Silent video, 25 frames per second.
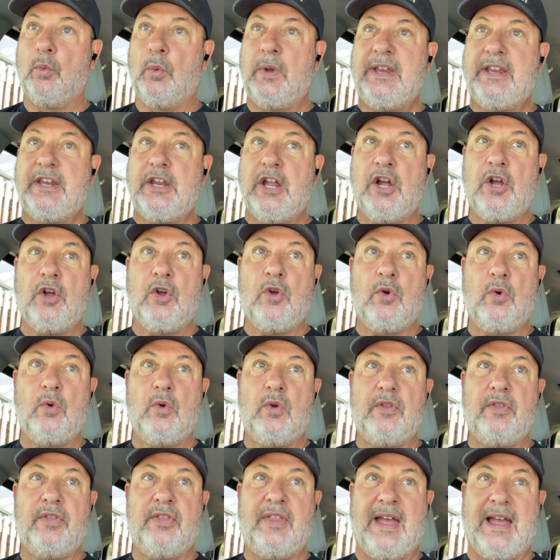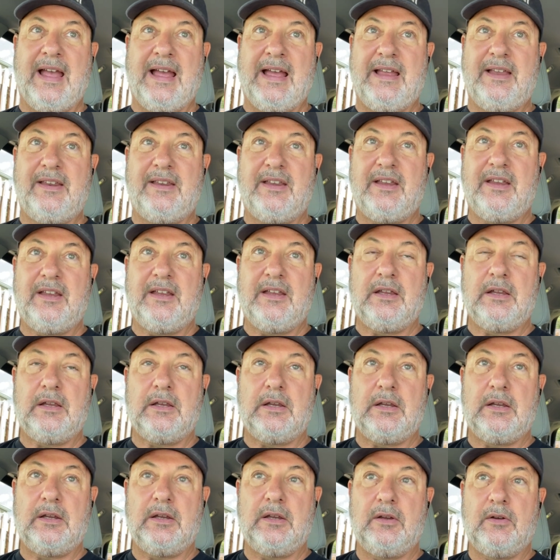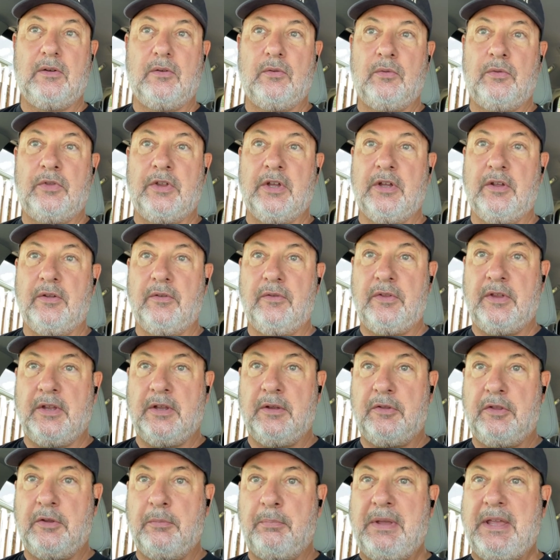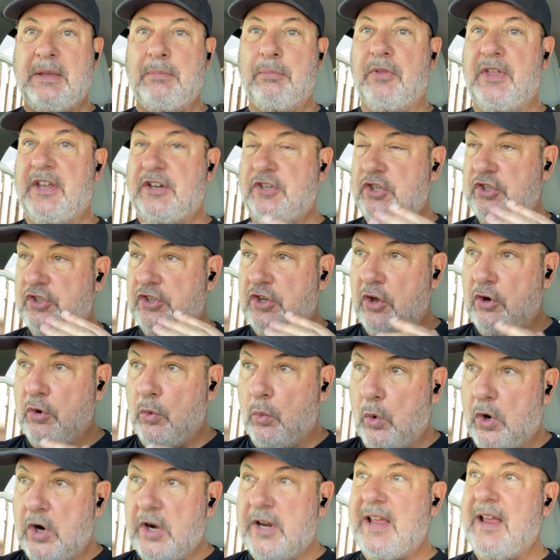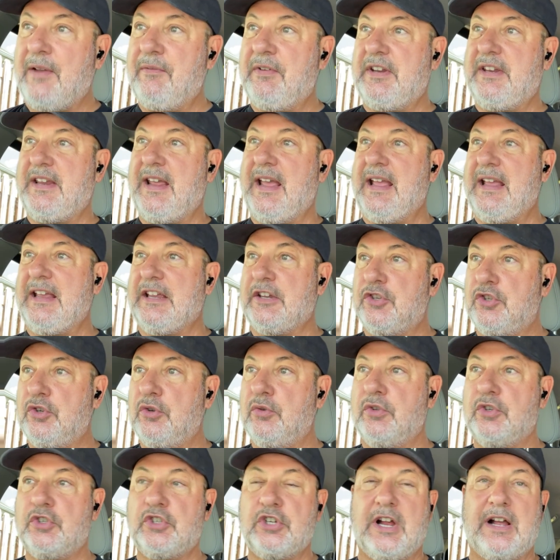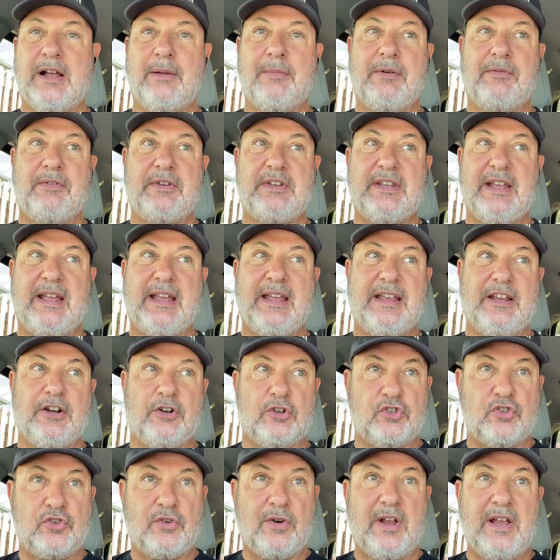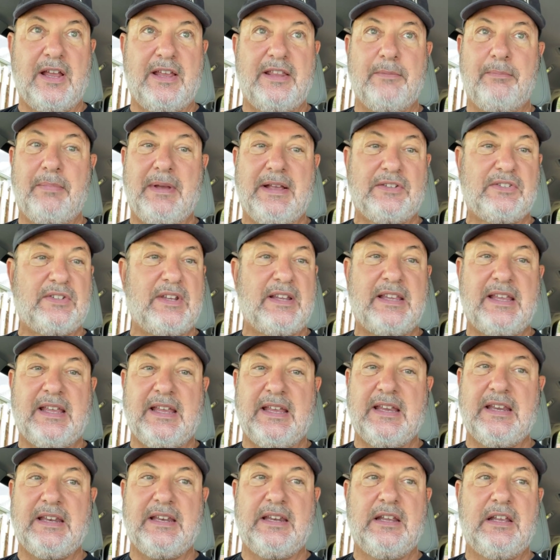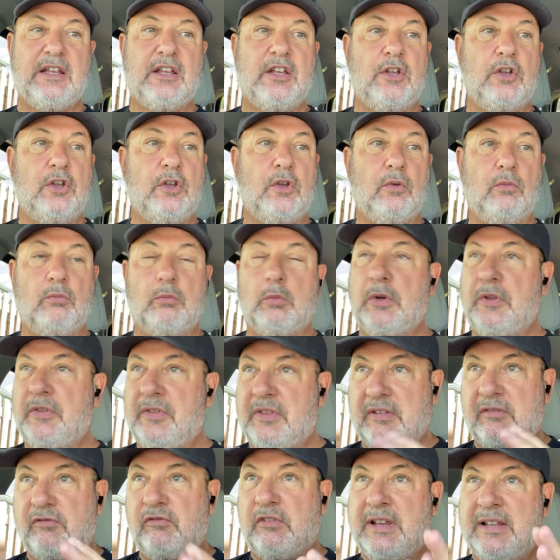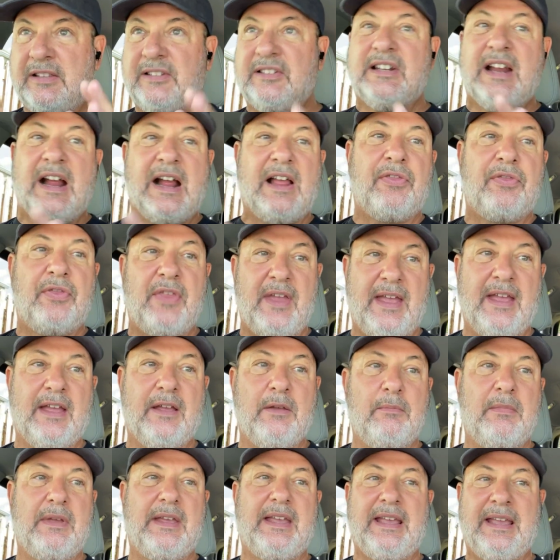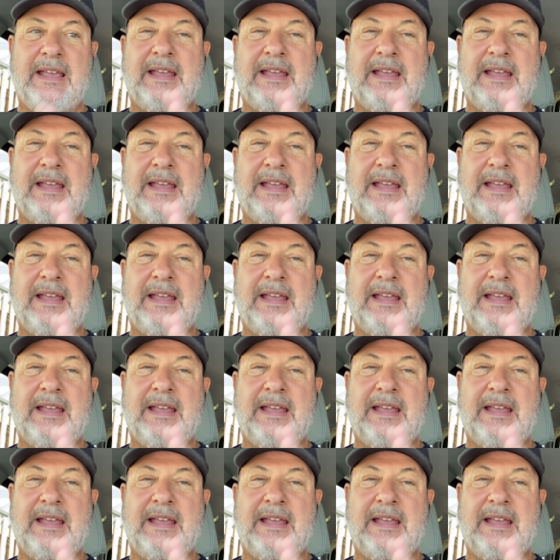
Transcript: We know that the people that just go to work every day and do their job every day and are trying the best they can, it's not them.